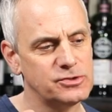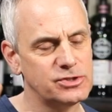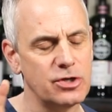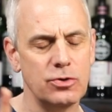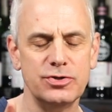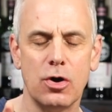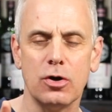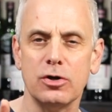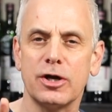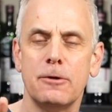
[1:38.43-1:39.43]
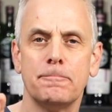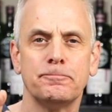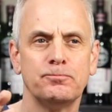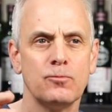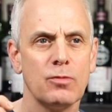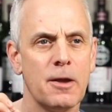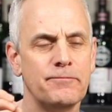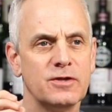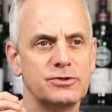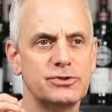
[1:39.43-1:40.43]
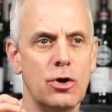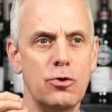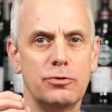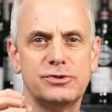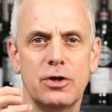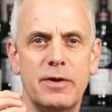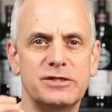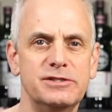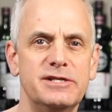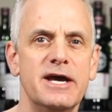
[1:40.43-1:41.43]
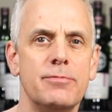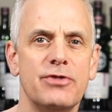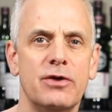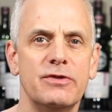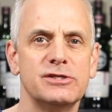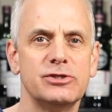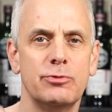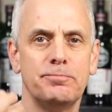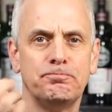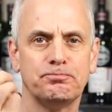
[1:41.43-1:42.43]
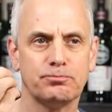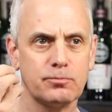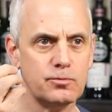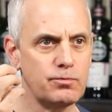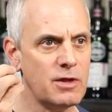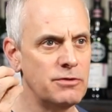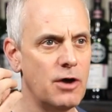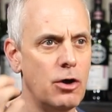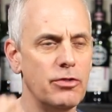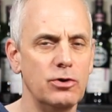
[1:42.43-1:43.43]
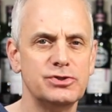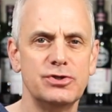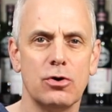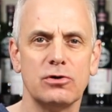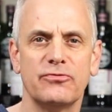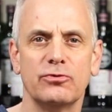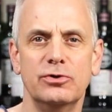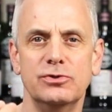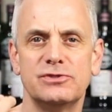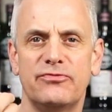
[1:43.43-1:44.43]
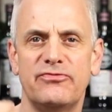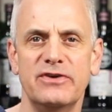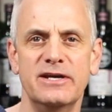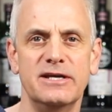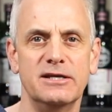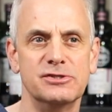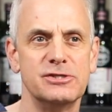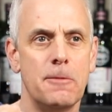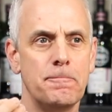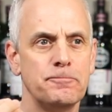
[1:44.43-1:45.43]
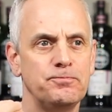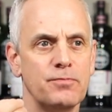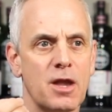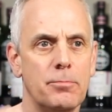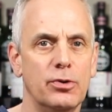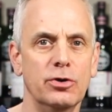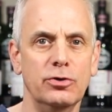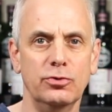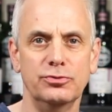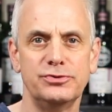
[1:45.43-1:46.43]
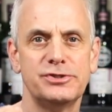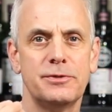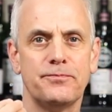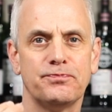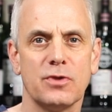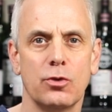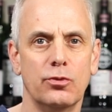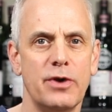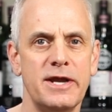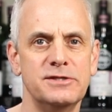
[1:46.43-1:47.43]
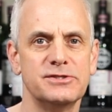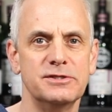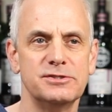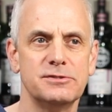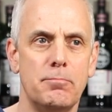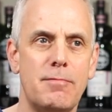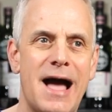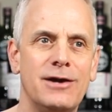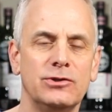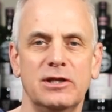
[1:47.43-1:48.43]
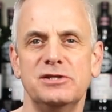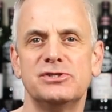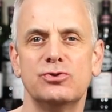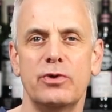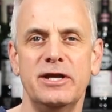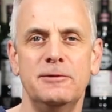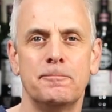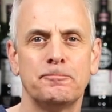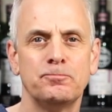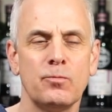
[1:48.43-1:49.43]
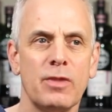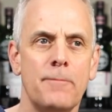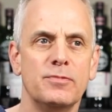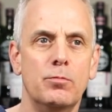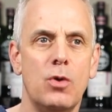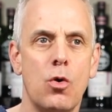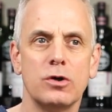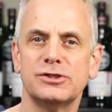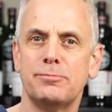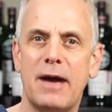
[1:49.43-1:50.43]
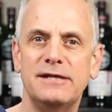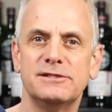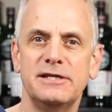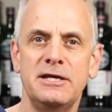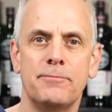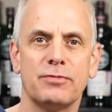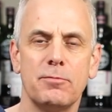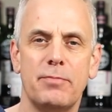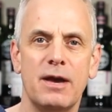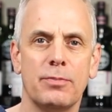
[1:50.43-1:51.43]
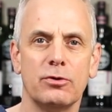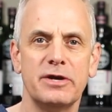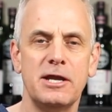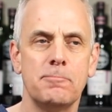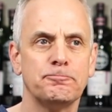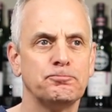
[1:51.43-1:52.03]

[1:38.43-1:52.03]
so dark. So, so much depth on this one. All those dark fruits, figs, prunes, raisins, mildly sweet, more spicy, peppery,